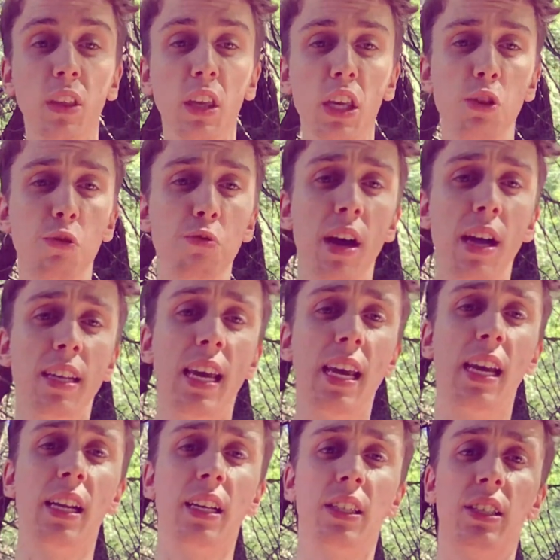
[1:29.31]
you then take
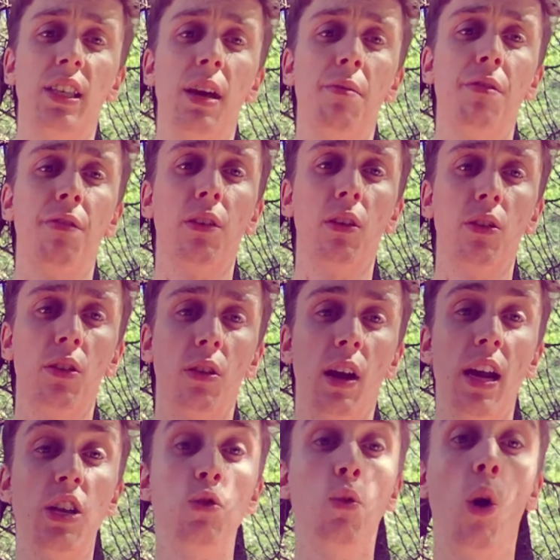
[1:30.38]
it a step further
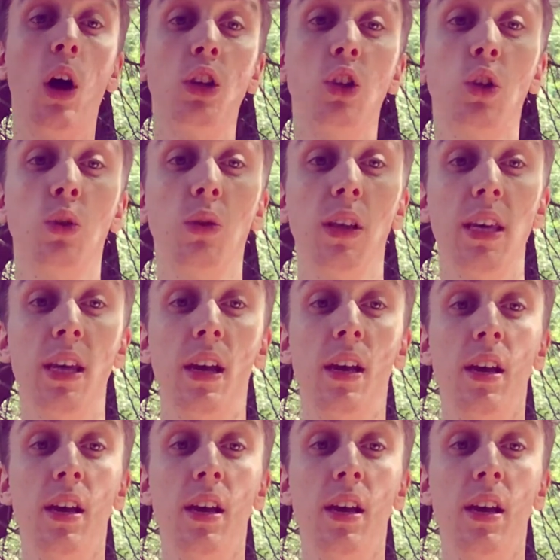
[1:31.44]
and you logically